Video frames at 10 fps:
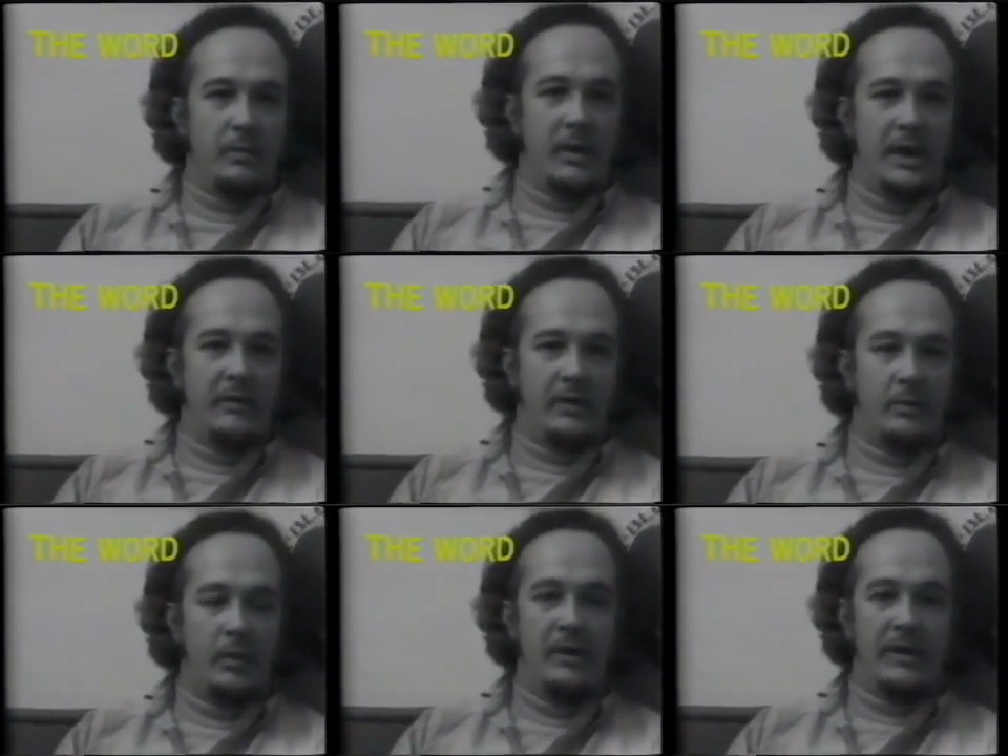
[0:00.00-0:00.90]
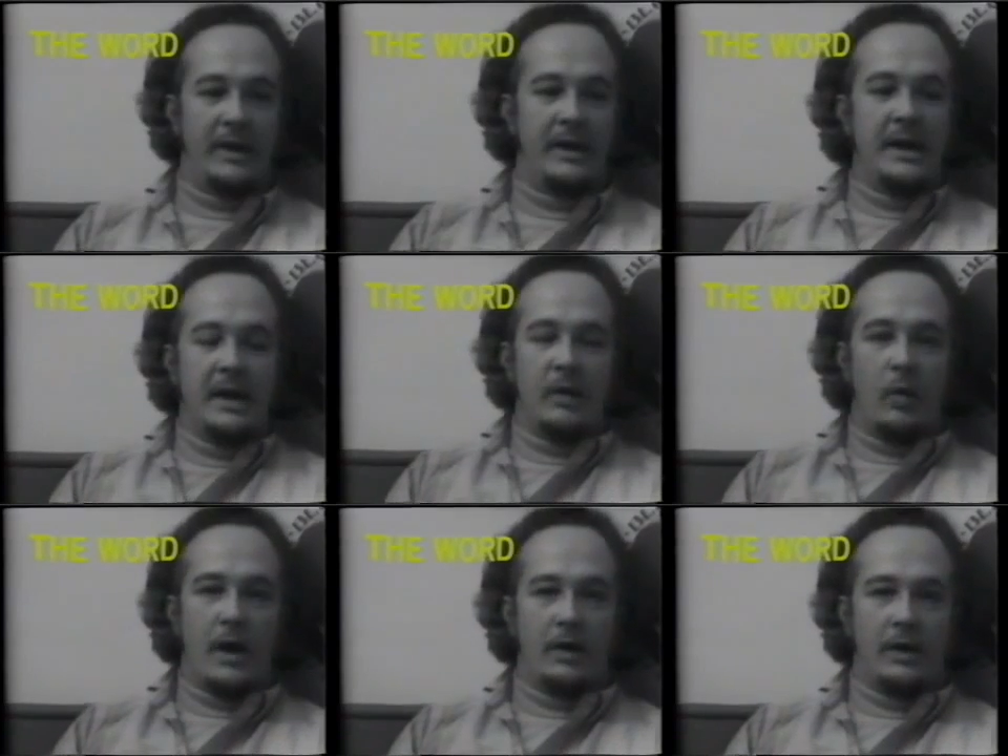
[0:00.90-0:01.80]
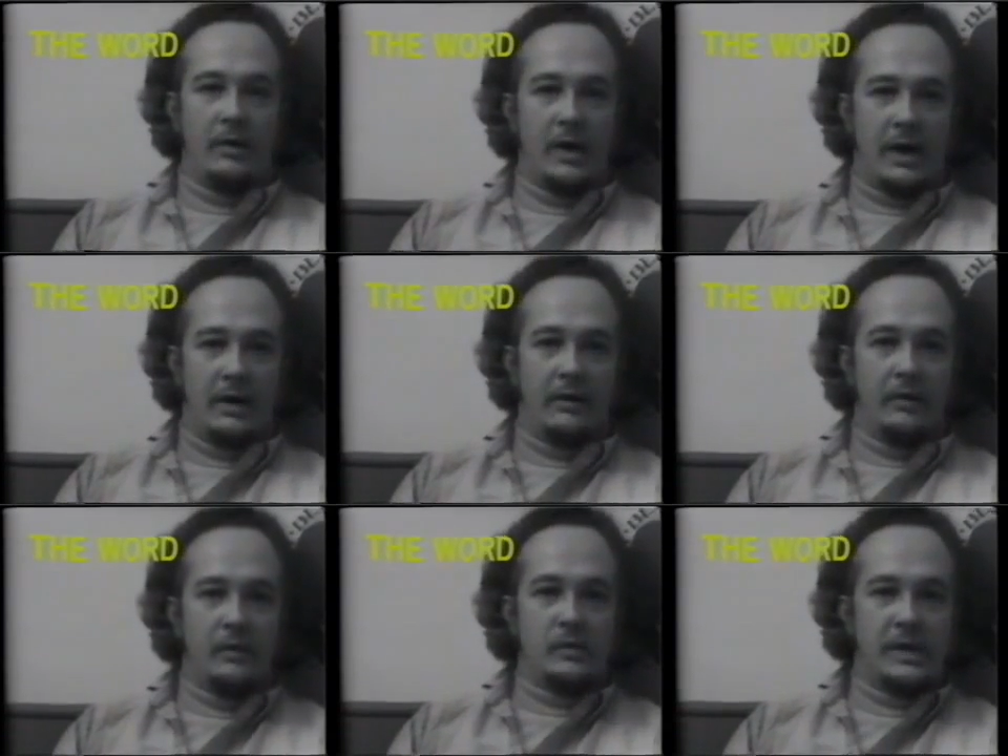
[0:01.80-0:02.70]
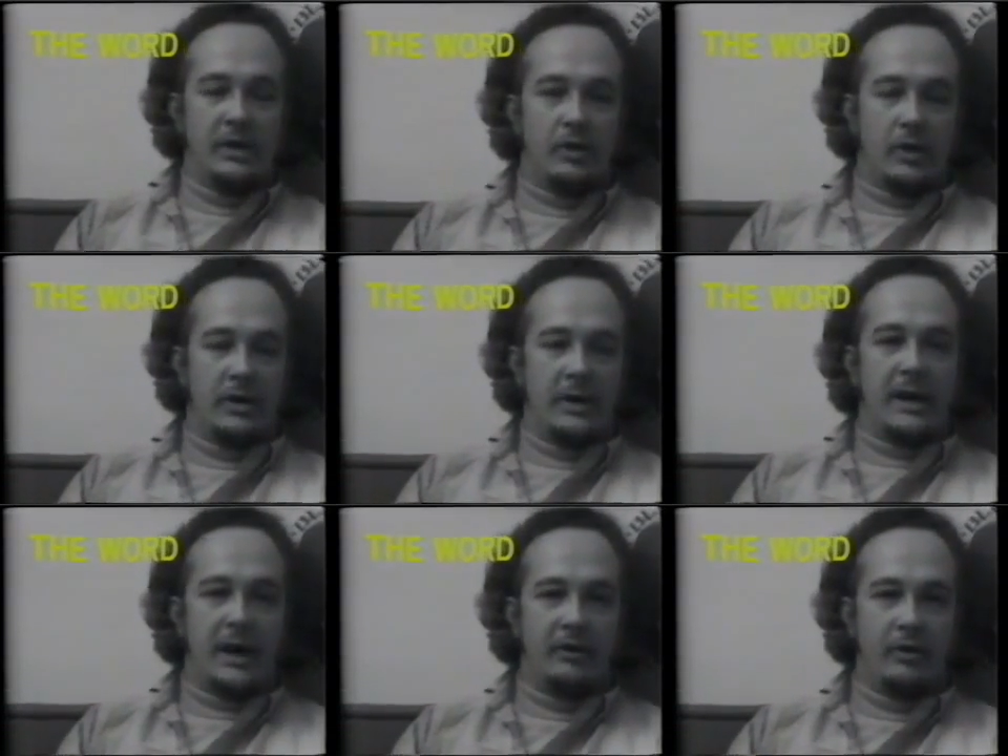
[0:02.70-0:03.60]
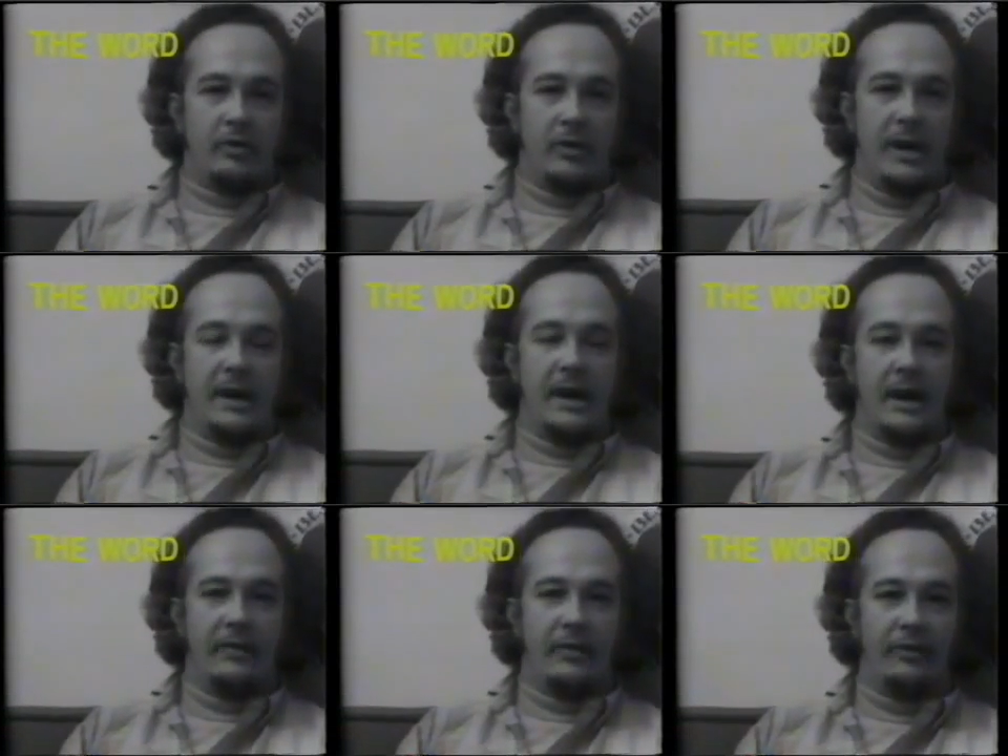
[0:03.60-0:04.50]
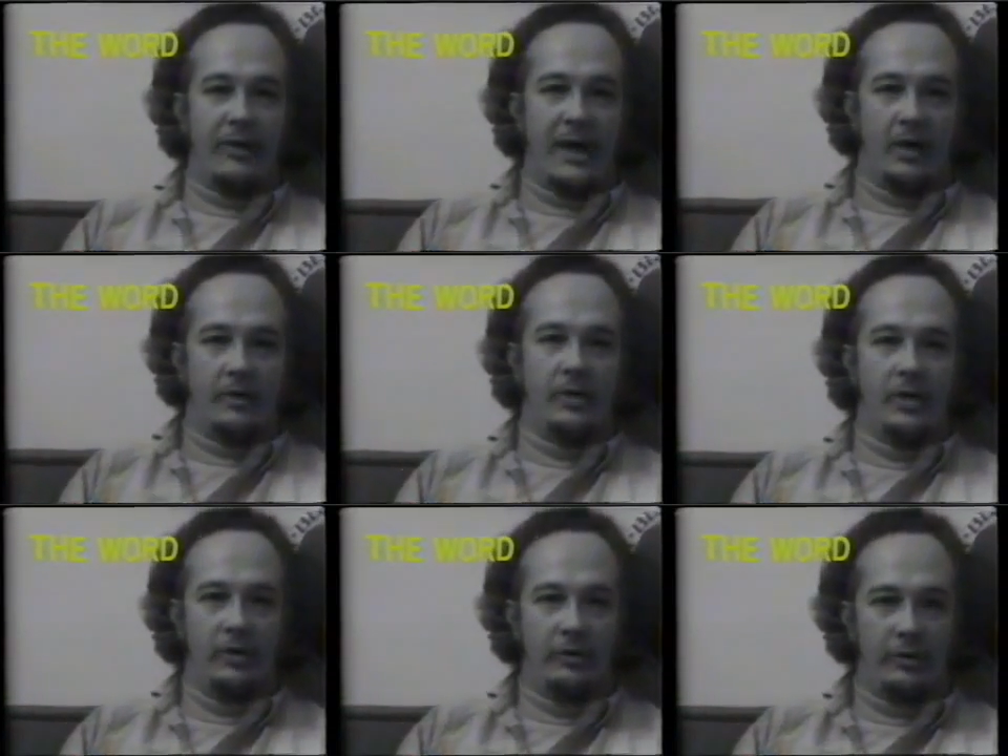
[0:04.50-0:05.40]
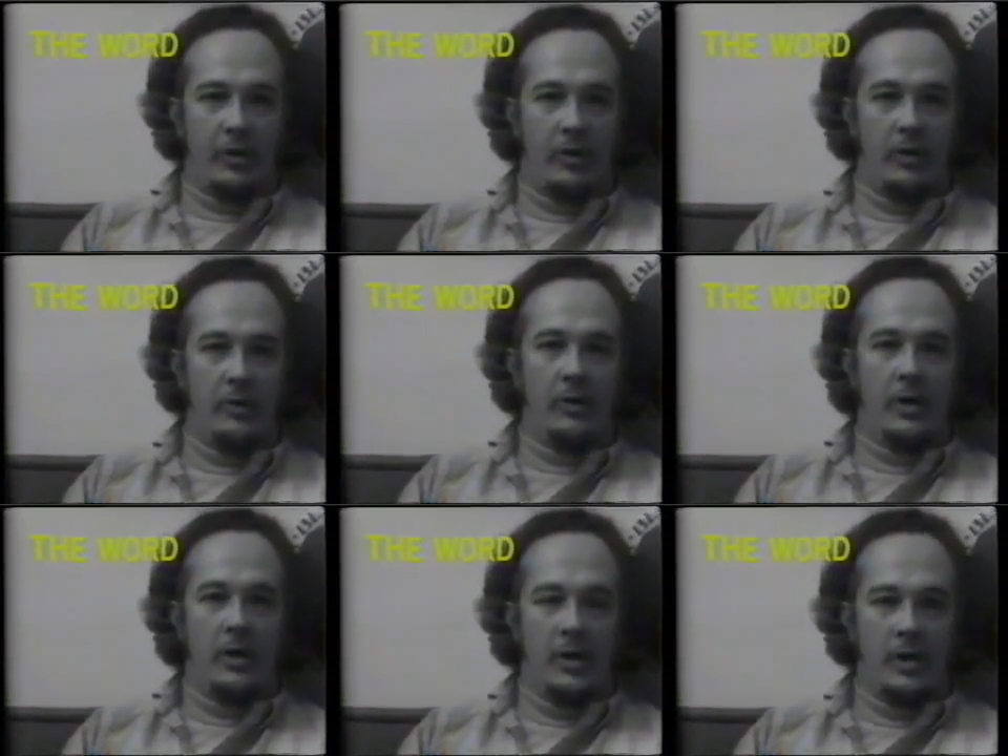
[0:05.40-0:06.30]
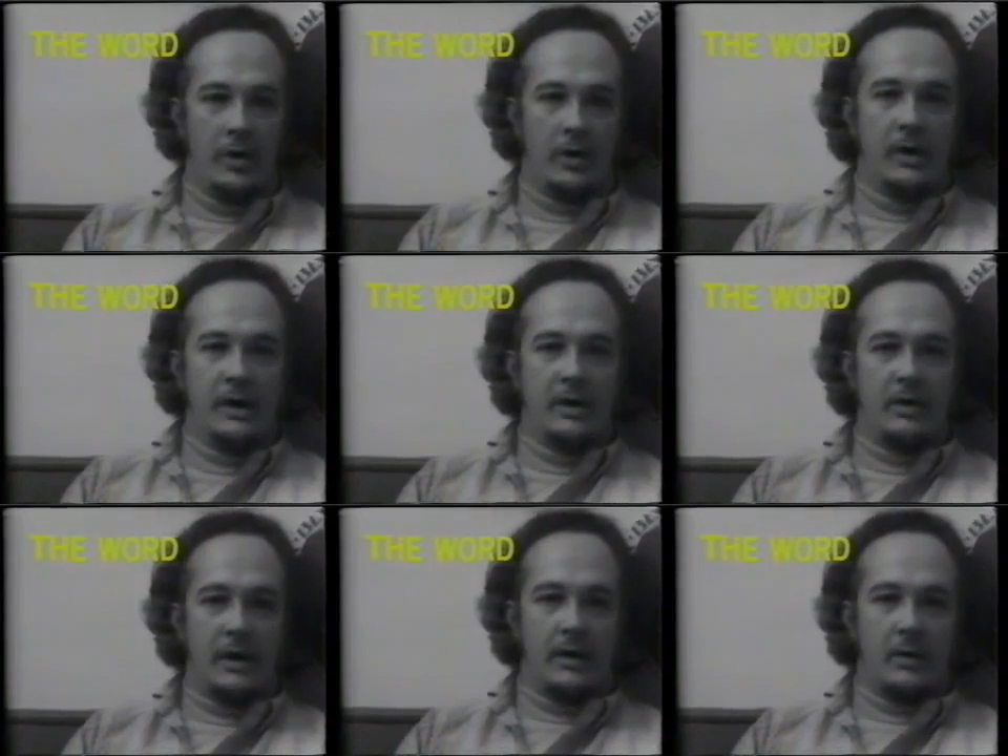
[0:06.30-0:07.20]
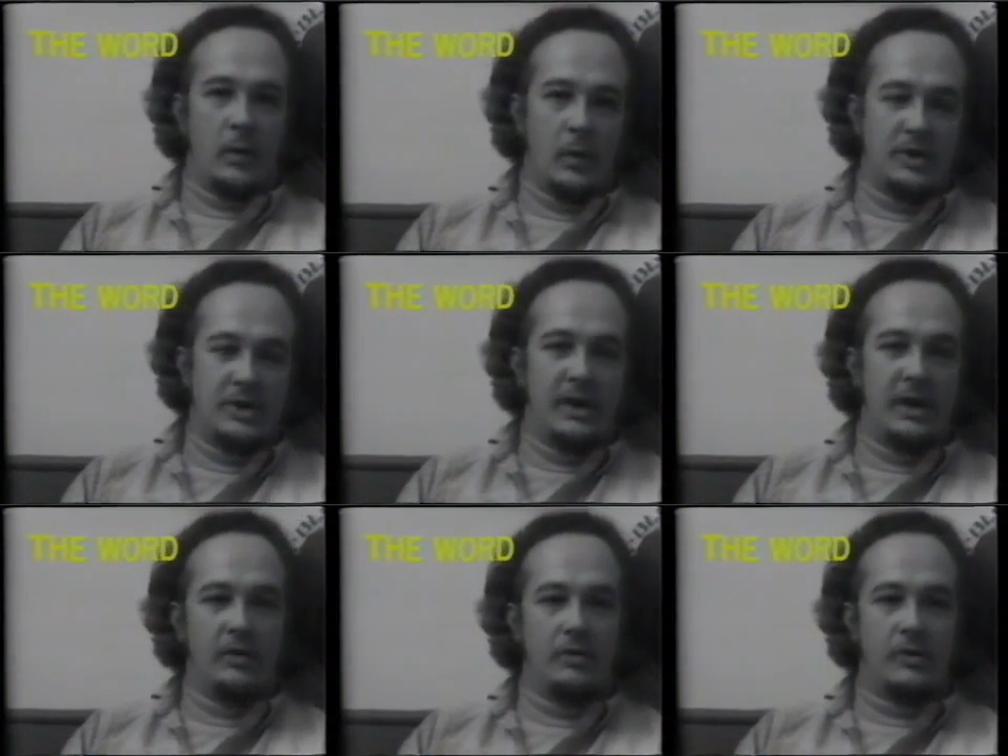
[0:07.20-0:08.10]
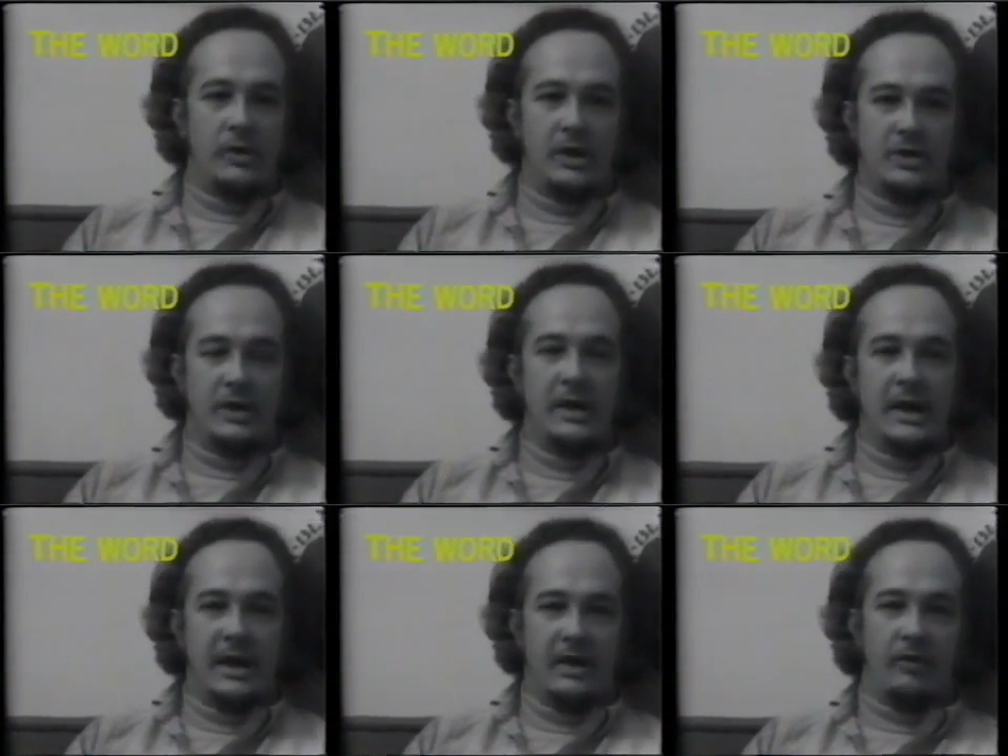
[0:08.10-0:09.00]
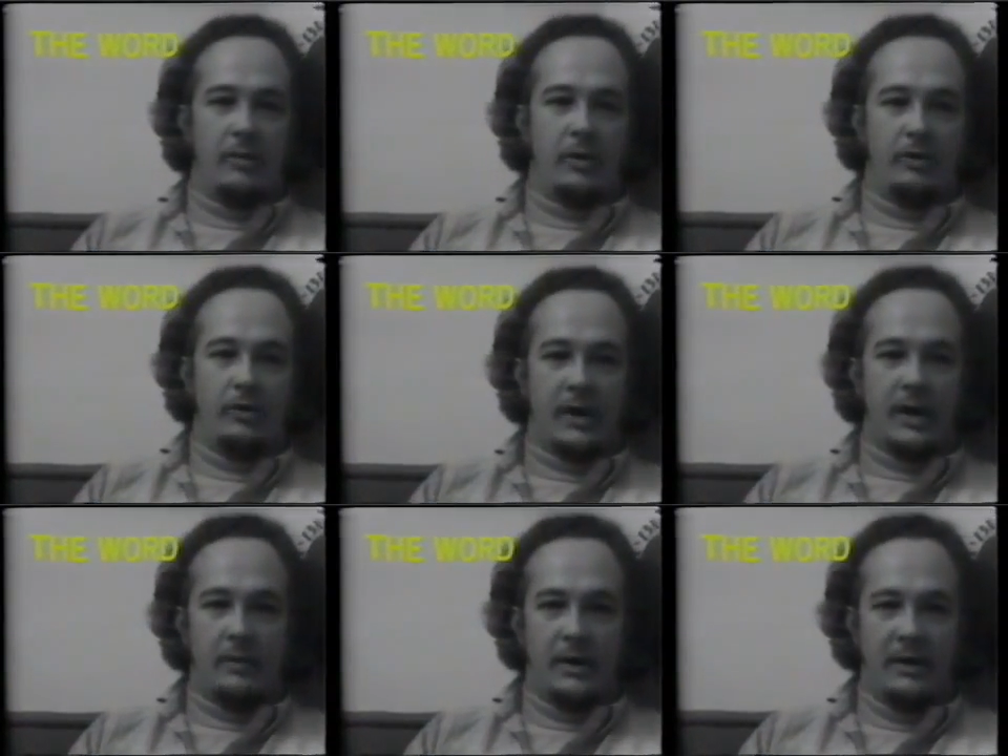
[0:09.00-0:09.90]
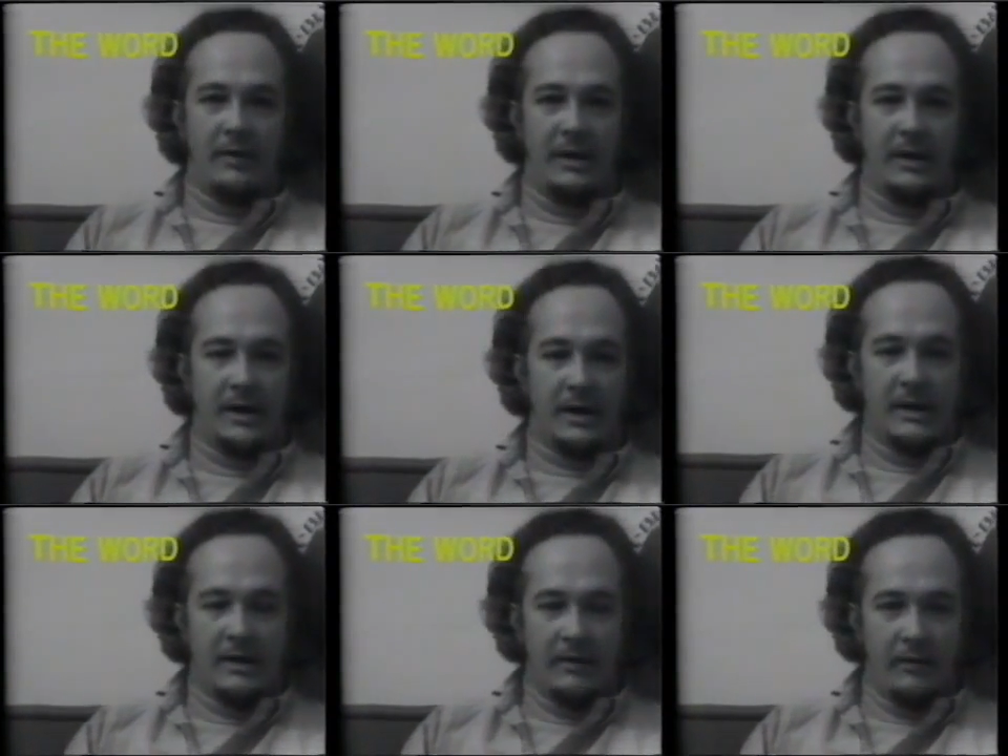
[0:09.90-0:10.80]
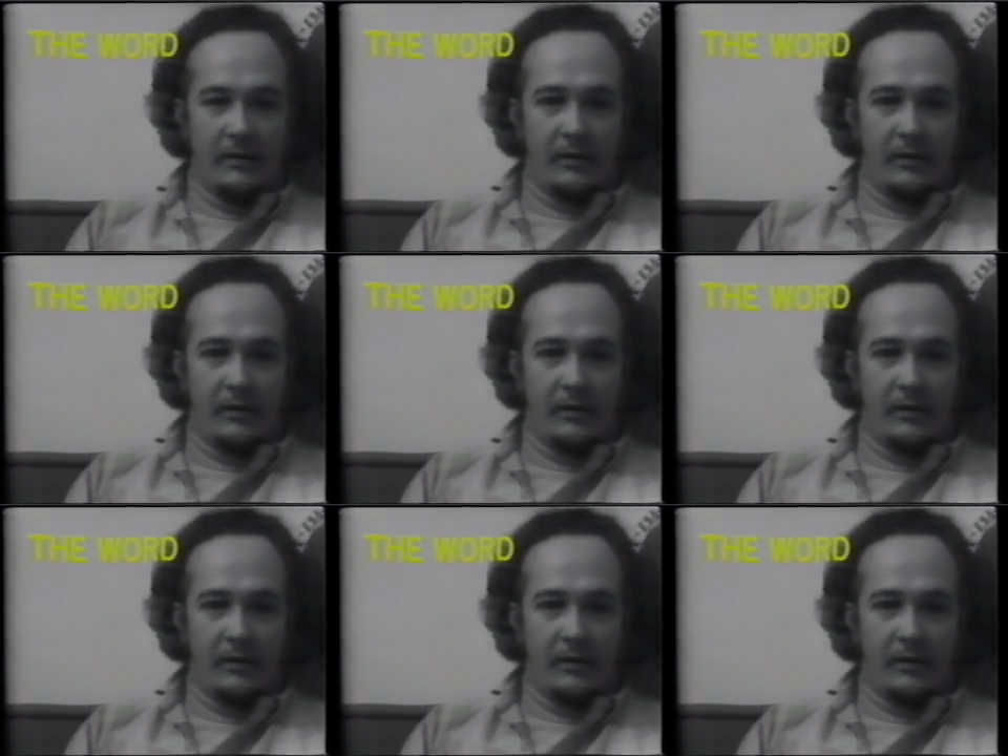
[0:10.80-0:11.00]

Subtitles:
even breathing while internally concentrating on the sound so hung, which in the Hindu tradition is supposed to accompany the